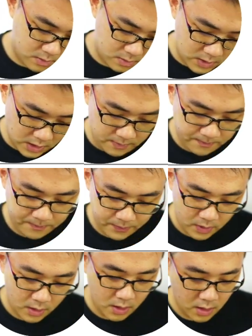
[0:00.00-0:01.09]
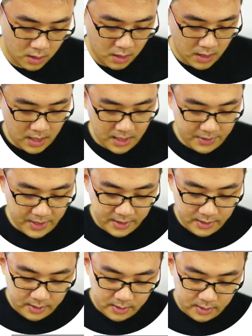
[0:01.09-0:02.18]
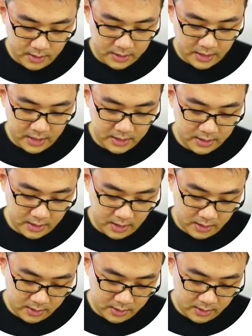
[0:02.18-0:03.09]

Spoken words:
okay. Then this case here,